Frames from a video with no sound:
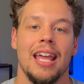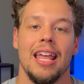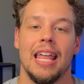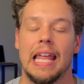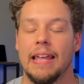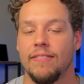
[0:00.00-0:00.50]

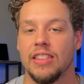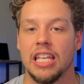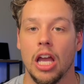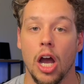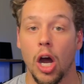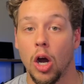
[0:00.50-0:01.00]
if
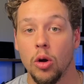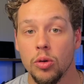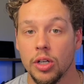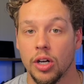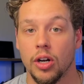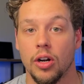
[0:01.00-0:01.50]
the
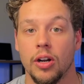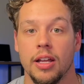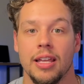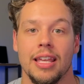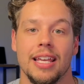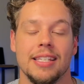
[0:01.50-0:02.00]
owner
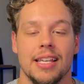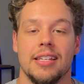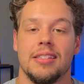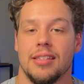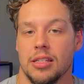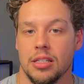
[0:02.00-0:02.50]
is a
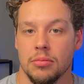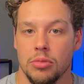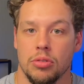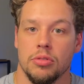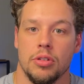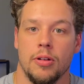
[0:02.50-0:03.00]
system
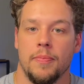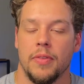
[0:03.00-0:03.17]
user.